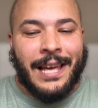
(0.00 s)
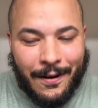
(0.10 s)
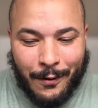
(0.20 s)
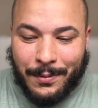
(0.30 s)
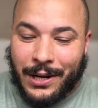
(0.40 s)
Hey
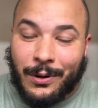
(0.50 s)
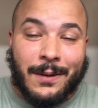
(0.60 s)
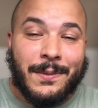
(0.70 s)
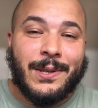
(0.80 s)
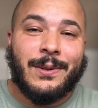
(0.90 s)
everybody,
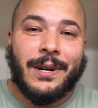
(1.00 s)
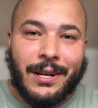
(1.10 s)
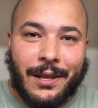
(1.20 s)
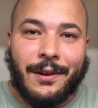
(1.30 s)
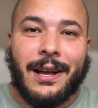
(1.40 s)
welcome to
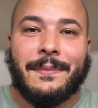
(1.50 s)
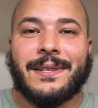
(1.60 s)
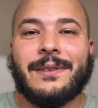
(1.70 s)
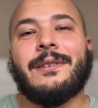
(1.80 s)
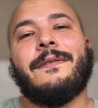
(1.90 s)
another
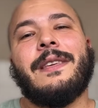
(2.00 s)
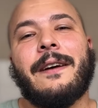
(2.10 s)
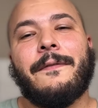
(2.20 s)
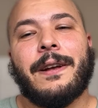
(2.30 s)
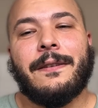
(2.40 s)
episode of the
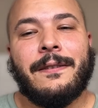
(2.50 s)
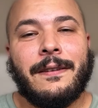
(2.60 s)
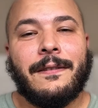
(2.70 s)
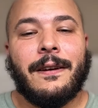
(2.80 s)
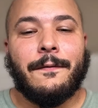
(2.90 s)
African
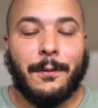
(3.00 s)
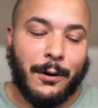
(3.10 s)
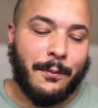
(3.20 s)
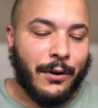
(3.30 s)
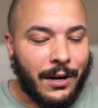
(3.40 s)
Football
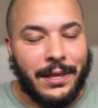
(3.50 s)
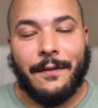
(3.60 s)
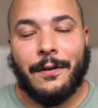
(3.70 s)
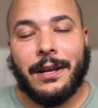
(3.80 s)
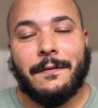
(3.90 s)
Report on the
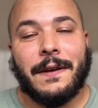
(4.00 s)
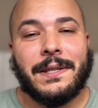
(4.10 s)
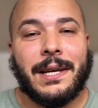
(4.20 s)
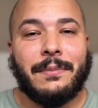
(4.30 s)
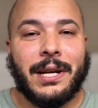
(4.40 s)
African
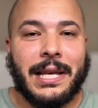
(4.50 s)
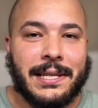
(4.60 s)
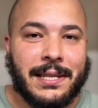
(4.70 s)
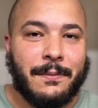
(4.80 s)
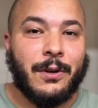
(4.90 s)
Five-A-Side
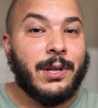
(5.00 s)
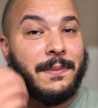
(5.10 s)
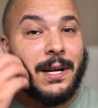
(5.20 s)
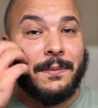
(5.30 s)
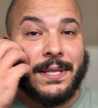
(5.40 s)
podcast. I'm your host,
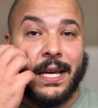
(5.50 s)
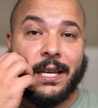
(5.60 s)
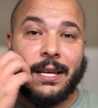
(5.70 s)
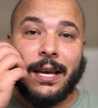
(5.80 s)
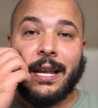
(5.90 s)
Maher
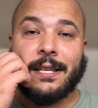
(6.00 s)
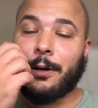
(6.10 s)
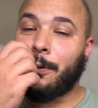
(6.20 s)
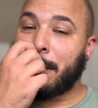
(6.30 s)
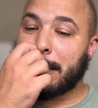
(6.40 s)
Mezahi, and as
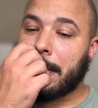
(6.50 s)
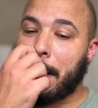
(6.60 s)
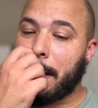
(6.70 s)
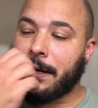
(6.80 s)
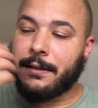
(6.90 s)
always,
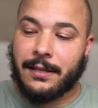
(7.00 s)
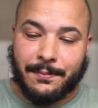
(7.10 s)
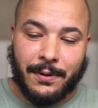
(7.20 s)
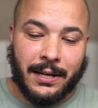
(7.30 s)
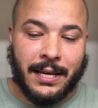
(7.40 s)
this
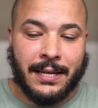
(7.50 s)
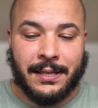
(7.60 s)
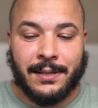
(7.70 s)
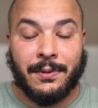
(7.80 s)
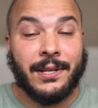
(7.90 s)
podcast
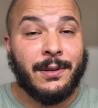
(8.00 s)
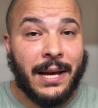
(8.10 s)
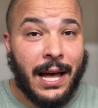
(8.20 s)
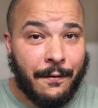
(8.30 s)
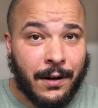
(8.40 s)
is brought to you by
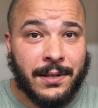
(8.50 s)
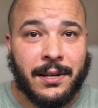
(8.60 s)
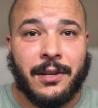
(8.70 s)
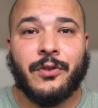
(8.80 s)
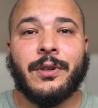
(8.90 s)

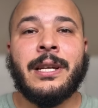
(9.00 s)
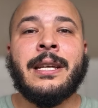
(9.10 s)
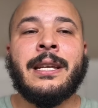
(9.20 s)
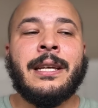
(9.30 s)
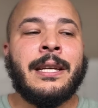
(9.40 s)

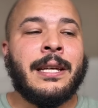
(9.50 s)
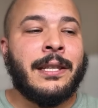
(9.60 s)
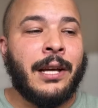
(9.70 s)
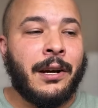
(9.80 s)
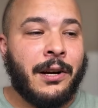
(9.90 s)

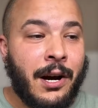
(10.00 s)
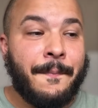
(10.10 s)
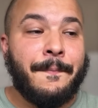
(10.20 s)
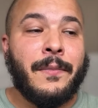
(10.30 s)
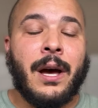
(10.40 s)

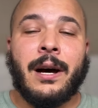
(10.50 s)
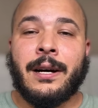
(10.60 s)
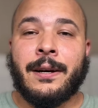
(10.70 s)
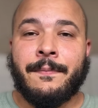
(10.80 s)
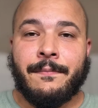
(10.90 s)
africasacountry.com.
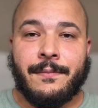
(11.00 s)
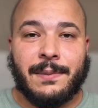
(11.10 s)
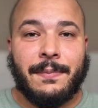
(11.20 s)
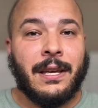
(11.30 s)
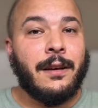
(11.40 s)

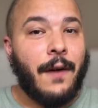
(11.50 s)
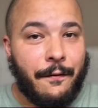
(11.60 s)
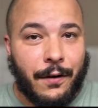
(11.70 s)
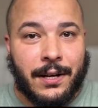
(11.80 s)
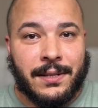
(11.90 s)
Speaking of
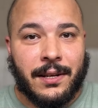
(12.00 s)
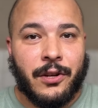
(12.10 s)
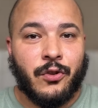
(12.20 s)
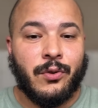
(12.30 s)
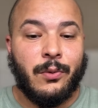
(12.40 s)
Africa as a
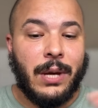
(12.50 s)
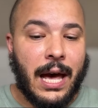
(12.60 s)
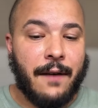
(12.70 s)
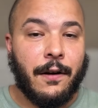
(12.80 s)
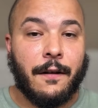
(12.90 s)
country, we
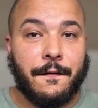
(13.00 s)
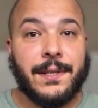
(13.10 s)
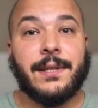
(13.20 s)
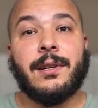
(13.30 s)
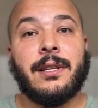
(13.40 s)
have our
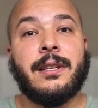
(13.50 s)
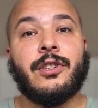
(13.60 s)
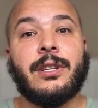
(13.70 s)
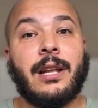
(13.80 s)
physical edition.